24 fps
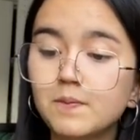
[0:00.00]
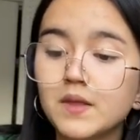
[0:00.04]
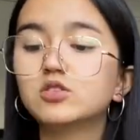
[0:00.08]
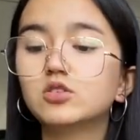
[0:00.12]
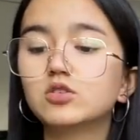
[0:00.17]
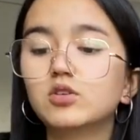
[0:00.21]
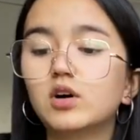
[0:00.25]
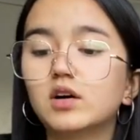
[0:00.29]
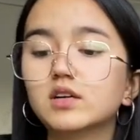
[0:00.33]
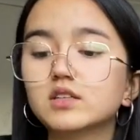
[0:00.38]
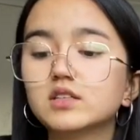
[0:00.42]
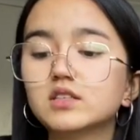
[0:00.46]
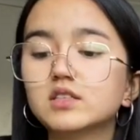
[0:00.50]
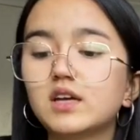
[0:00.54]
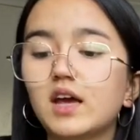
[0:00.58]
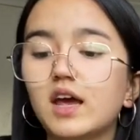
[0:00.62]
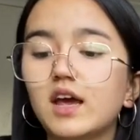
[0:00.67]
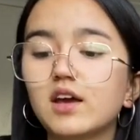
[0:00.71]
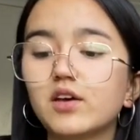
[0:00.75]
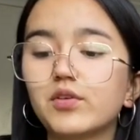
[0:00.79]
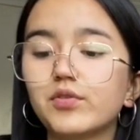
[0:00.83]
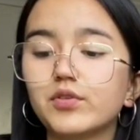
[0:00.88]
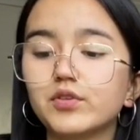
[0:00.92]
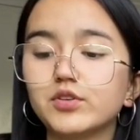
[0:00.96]
to
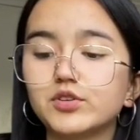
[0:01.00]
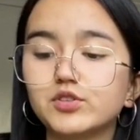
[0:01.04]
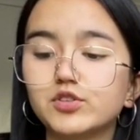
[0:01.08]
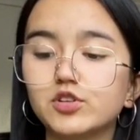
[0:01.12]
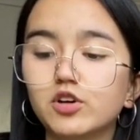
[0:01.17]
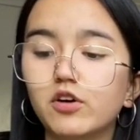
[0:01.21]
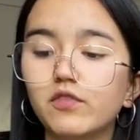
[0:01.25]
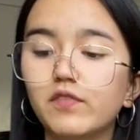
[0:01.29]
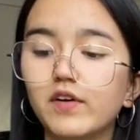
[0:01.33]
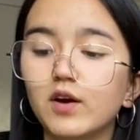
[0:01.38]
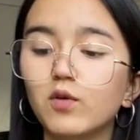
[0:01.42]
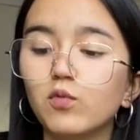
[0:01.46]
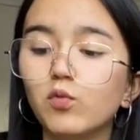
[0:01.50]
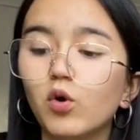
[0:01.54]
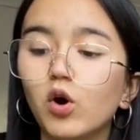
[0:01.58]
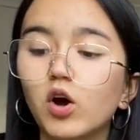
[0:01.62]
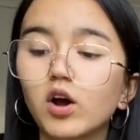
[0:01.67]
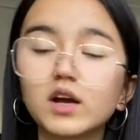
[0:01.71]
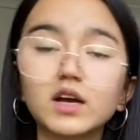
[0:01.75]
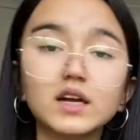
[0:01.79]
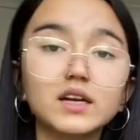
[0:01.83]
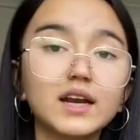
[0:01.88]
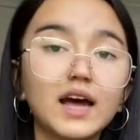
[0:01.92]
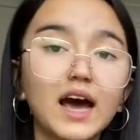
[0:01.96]
undertake the survey
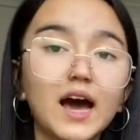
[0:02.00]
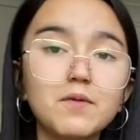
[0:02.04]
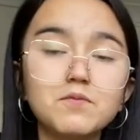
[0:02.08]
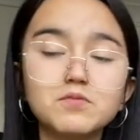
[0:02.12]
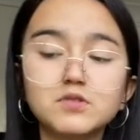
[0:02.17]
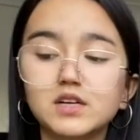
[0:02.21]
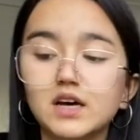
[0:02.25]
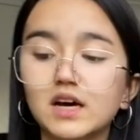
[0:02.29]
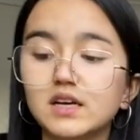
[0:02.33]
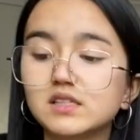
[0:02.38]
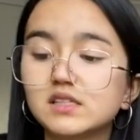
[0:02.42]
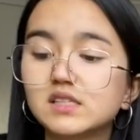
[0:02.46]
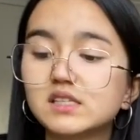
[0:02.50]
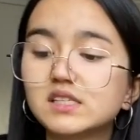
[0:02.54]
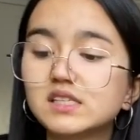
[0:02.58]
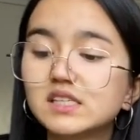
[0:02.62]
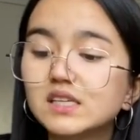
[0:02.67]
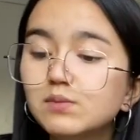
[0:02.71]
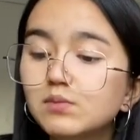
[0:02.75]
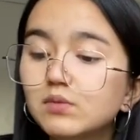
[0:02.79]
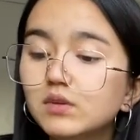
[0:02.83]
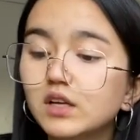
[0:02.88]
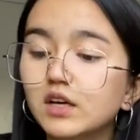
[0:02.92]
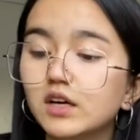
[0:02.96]
work in habitats
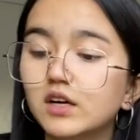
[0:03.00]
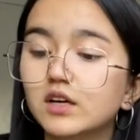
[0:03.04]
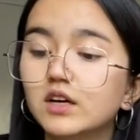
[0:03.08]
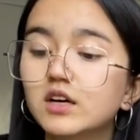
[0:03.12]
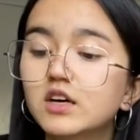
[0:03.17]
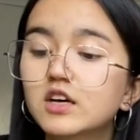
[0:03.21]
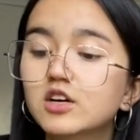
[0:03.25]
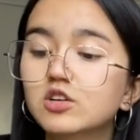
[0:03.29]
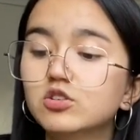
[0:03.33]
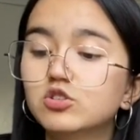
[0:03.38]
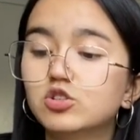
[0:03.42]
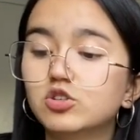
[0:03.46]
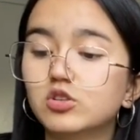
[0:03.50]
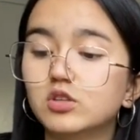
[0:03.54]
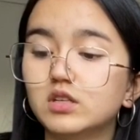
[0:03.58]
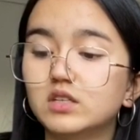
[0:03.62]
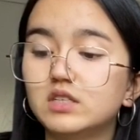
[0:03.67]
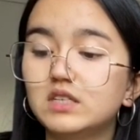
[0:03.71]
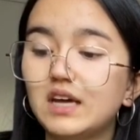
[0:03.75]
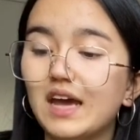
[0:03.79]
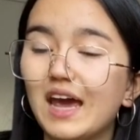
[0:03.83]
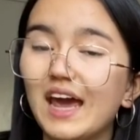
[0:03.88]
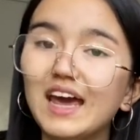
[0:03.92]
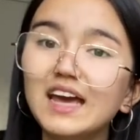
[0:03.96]
similar to the
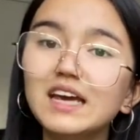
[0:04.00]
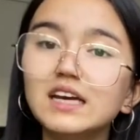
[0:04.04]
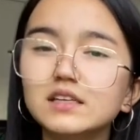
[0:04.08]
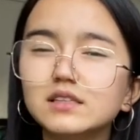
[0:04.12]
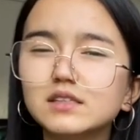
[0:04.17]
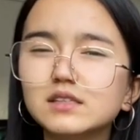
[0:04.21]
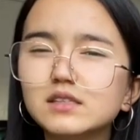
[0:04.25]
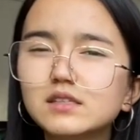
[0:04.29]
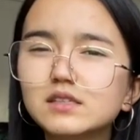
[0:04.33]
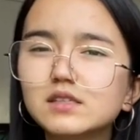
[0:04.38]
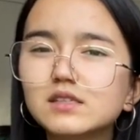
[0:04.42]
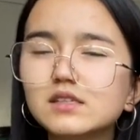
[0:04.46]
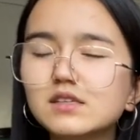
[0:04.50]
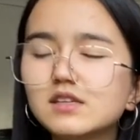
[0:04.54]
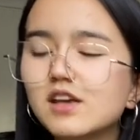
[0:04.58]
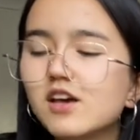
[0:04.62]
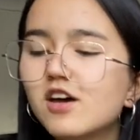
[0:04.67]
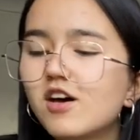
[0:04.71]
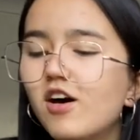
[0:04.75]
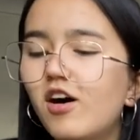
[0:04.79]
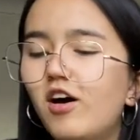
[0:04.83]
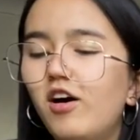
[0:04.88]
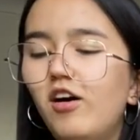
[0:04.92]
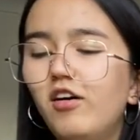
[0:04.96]
tastes
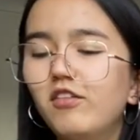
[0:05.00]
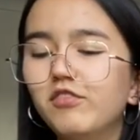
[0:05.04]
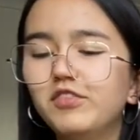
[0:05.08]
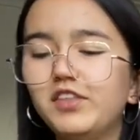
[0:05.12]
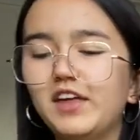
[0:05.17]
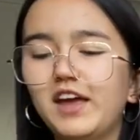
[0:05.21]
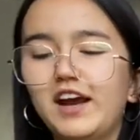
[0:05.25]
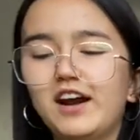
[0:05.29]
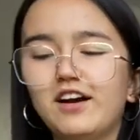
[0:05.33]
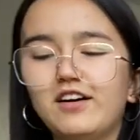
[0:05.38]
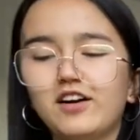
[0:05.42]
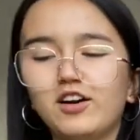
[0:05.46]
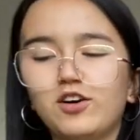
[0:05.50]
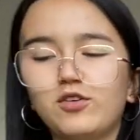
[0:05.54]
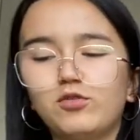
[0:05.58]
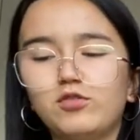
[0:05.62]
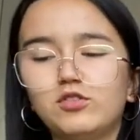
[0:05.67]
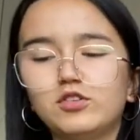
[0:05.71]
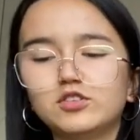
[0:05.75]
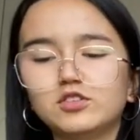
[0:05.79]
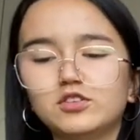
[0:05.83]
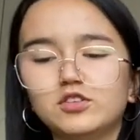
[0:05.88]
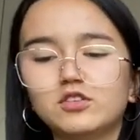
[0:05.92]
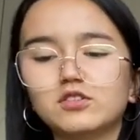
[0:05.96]
of the Hairy
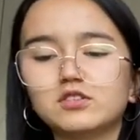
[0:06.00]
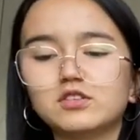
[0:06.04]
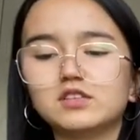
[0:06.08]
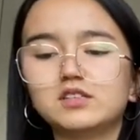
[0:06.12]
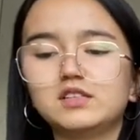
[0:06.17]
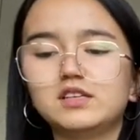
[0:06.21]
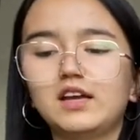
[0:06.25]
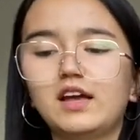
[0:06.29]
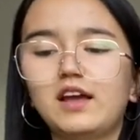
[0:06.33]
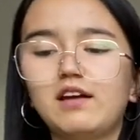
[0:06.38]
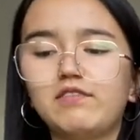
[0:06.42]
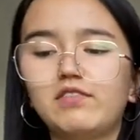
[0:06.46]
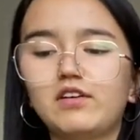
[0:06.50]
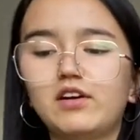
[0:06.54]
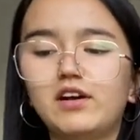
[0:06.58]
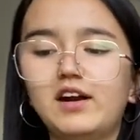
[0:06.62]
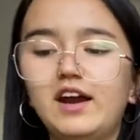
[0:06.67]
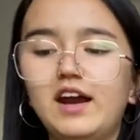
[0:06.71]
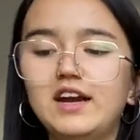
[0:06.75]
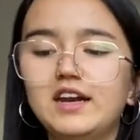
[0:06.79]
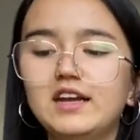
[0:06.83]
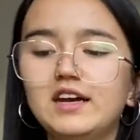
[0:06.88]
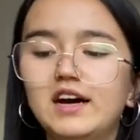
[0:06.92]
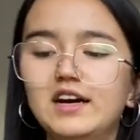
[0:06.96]
Quandong to see if there are
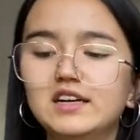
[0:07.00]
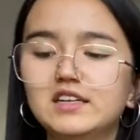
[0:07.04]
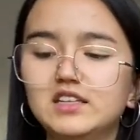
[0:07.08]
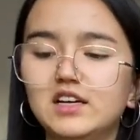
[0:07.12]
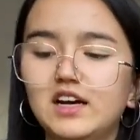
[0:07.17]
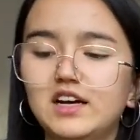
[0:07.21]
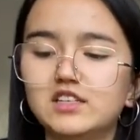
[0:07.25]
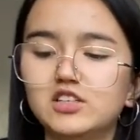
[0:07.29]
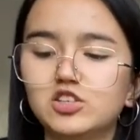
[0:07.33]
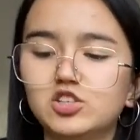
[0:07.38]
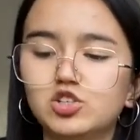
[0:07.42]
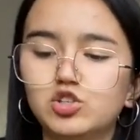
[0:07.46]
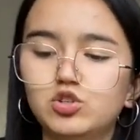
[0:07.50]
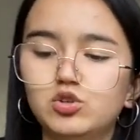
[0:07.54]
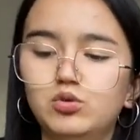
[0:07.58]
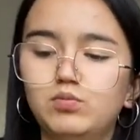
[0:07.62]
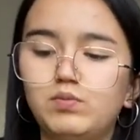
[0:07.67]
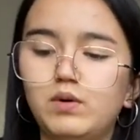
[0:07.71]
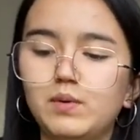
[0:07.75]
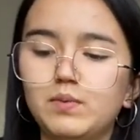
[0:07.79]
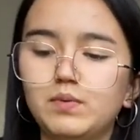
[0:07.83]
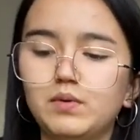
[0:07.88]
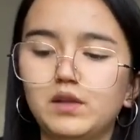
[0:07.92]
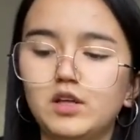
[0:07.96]
any additional
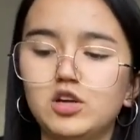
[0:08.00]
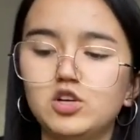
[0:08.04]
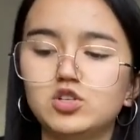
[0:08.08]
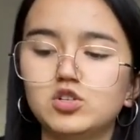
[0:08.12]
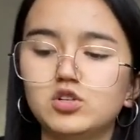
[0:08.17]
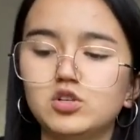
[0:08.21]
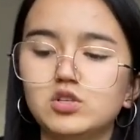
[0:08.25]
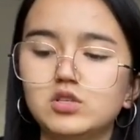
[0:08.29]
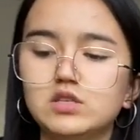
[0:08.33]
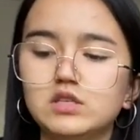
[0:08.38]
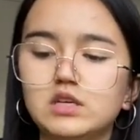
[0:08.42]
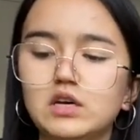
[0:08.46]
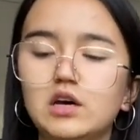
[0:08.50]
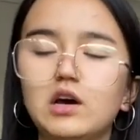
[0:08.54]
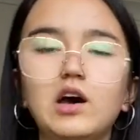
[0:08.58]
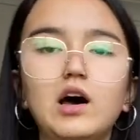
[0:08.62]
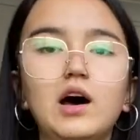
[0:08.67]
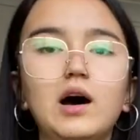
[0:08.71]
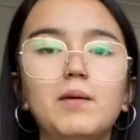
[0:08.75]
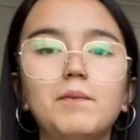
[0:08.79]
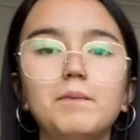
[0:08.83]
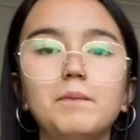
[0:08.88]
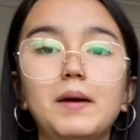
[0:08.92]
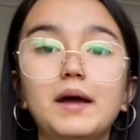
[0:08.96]
populations
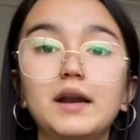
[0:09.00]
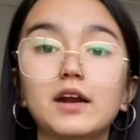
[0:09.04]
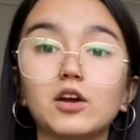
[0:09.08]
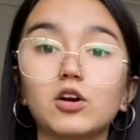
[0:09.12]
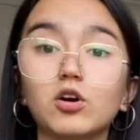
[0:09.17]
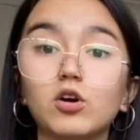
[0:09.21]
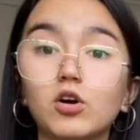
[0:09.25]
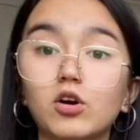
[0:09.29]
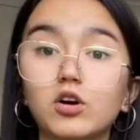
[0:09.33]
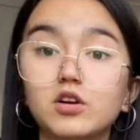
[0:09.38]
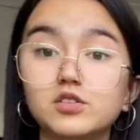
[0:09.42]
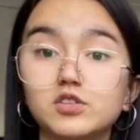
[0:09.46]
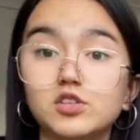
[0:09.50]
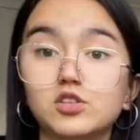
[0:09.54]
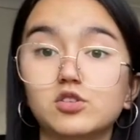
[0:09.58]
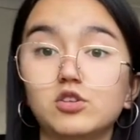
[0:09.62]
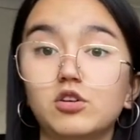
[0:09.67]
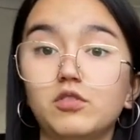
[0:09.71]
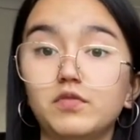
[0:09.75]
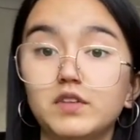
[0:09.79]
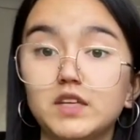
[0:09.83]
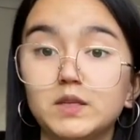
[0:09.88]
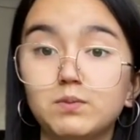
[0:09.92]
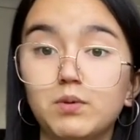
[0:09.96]
and occurrences
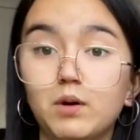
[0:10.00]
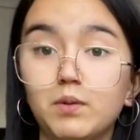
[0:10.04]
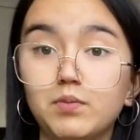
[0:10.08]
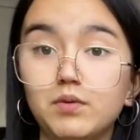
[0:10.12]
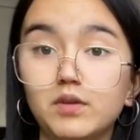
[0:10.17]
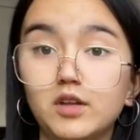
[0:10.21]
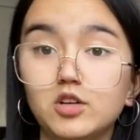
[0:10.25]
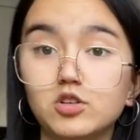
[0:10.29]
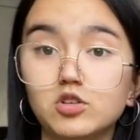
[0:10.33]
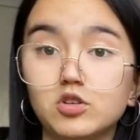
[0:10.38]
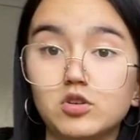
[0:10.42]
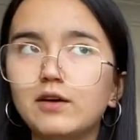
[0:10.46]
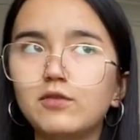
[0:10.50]
of these populations.